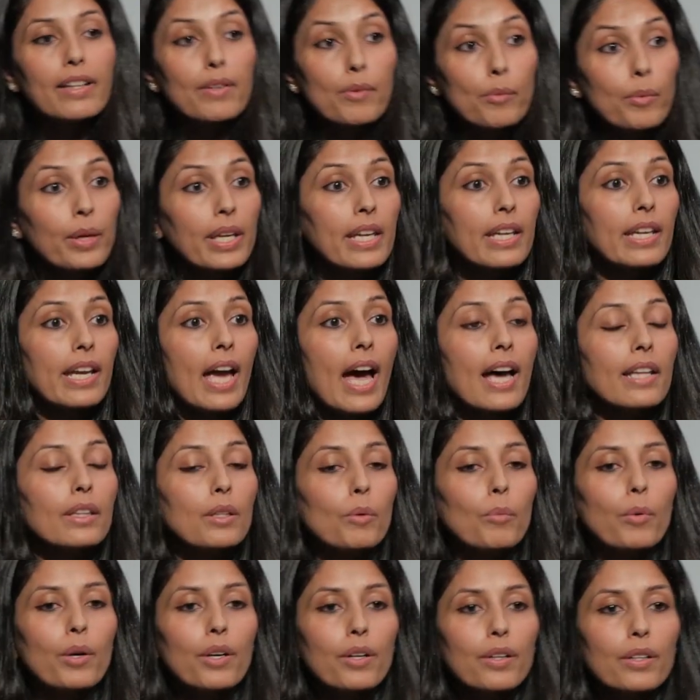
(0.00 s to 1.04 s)
we had
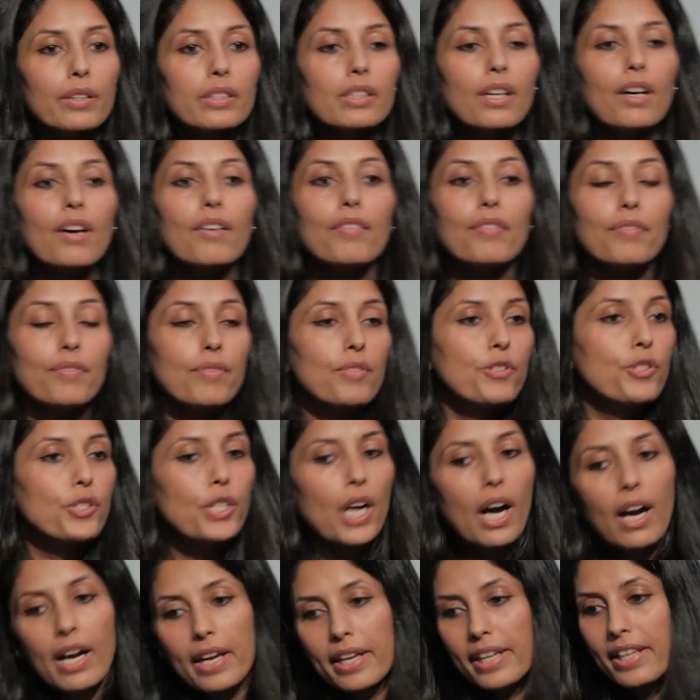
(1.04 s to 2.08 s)
the world of
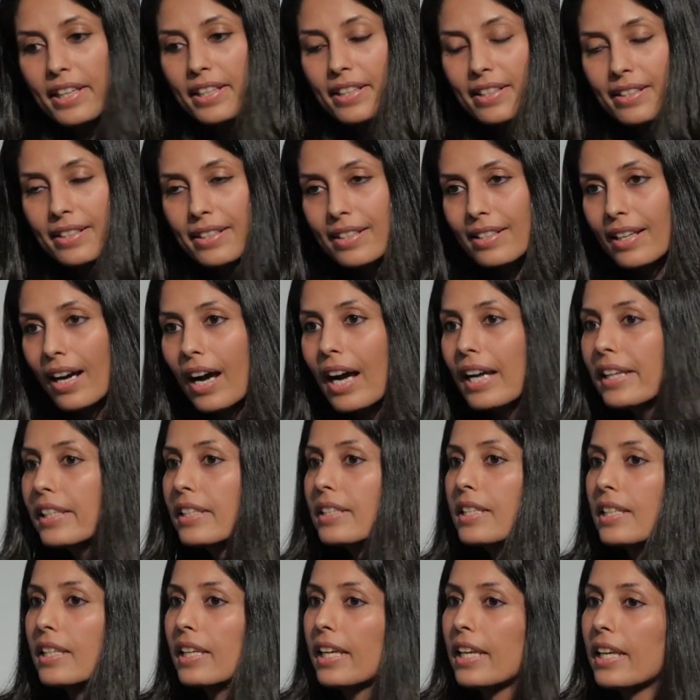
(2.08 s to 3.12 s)
giant I
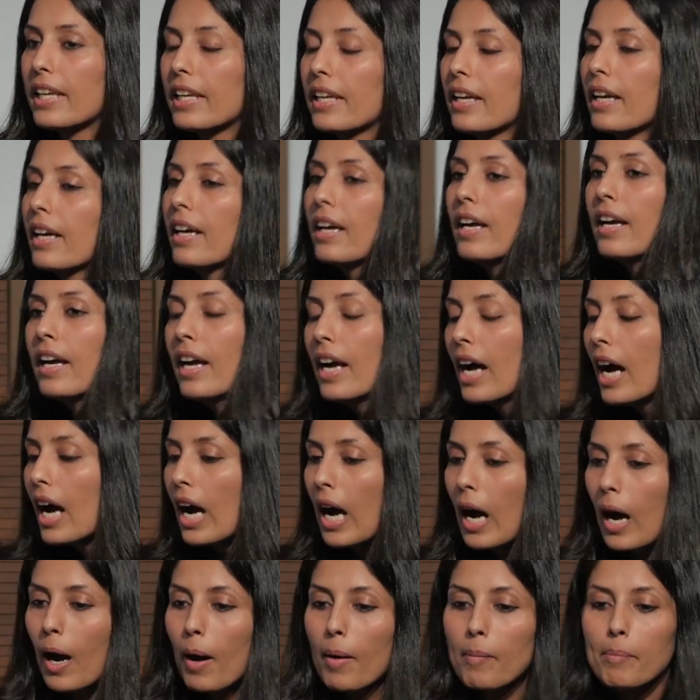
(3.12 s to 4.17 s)
T
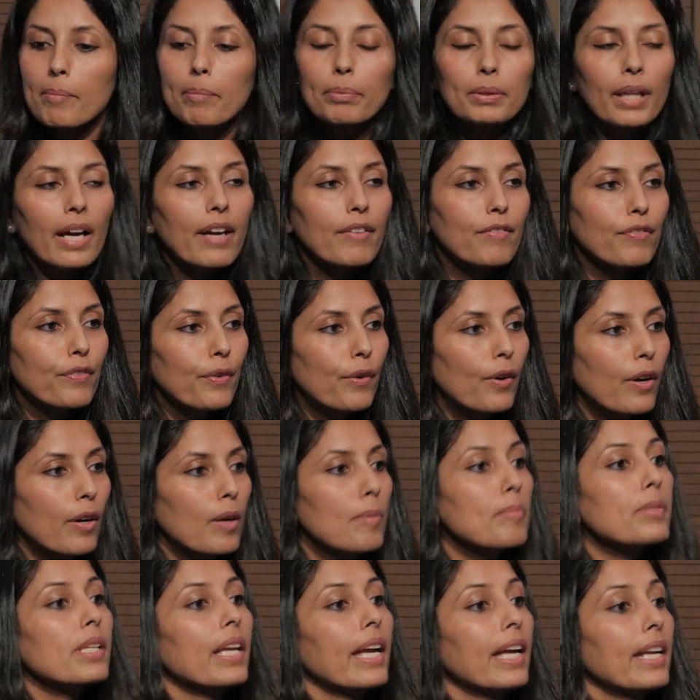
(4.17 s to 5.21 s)
um,
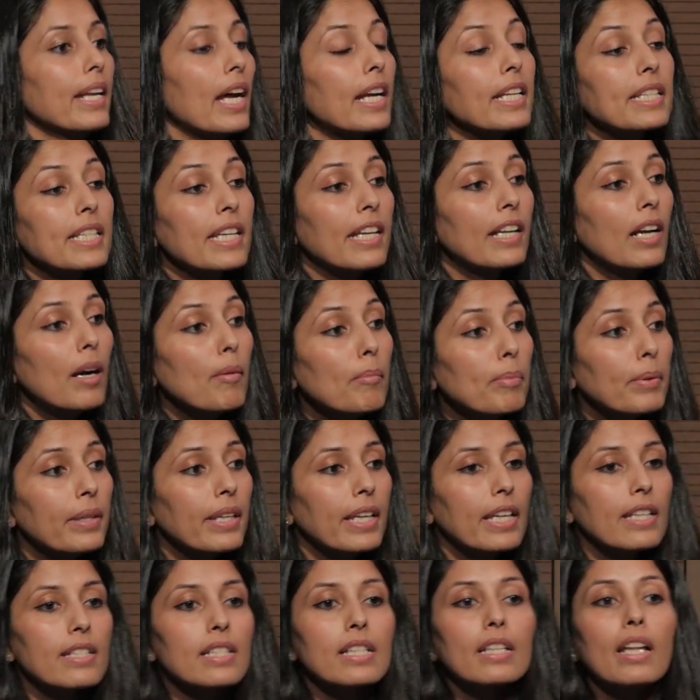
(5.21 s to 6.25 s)
platforms and I T
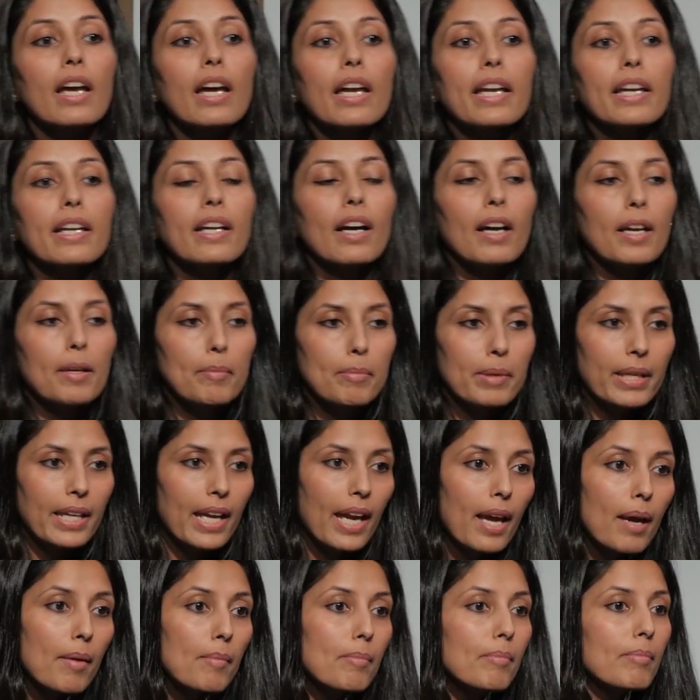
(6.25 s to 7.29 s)
companies like I B
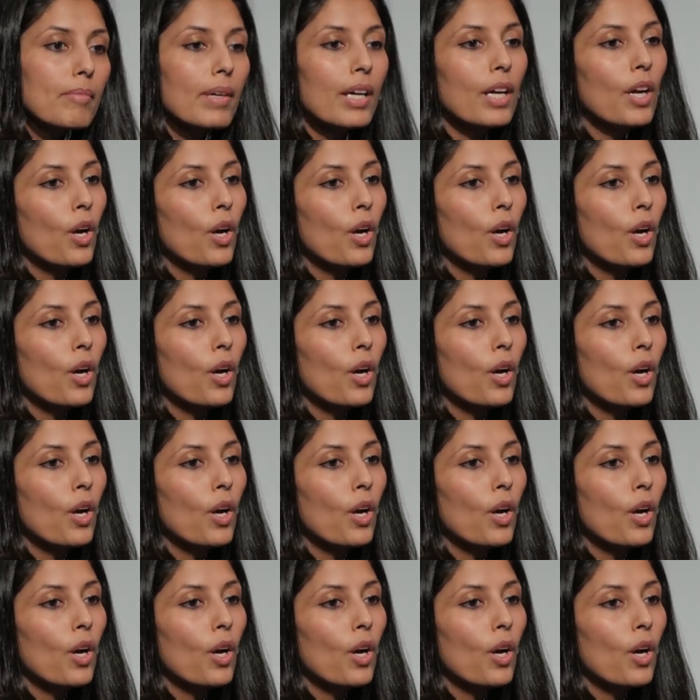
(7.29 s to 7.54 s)
M,